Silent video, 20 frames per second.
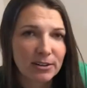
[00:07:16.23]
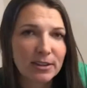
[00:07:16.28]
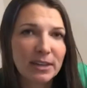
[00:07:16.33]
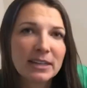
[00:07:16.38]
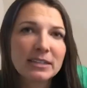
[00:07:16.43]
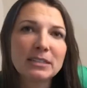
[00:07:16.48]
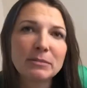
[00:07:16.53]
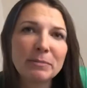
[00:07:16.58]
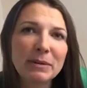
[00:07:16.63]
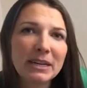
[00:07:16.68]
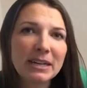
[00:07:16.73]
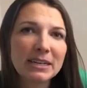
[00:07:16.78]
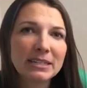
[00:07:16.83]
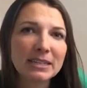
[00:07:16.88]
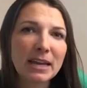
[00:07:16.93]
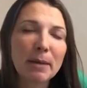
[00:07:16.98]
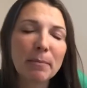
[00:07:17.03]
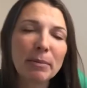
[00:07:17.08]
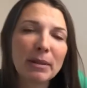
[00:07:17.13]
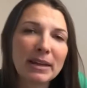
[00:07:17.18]
That's because
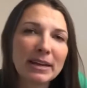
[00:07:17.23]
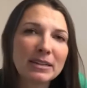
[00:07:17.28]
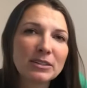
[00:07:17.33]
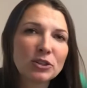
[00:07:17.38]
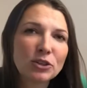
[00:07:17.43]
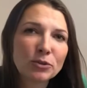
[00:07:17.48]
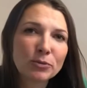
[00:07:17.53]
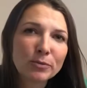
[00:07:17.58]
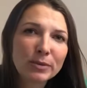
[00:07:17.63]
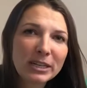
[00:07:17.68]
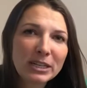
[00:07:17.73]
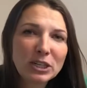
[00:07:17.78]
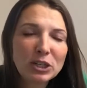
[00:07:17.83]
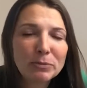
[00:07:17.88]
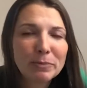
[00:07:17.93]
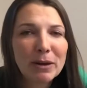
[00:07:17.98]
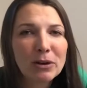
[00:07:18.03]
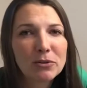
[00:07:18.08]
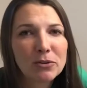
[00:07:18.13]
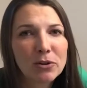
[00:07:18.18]
I plan to reach
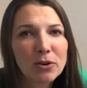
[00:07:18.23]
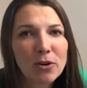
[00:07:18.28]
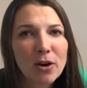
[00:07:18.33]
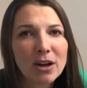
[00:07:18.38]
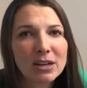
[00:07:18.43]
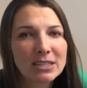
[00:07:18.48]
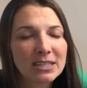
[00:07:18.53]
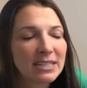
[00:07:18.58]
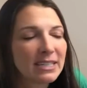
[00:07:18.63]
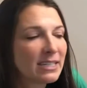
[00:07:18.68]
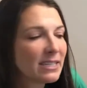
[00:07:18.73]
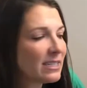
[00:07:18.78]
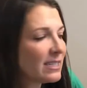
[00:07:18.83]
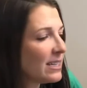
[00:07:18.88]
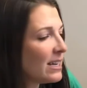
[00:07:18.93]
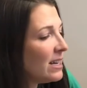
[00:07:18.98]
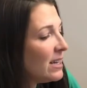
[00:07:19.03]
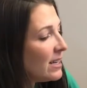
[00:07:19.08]
mountain crossings,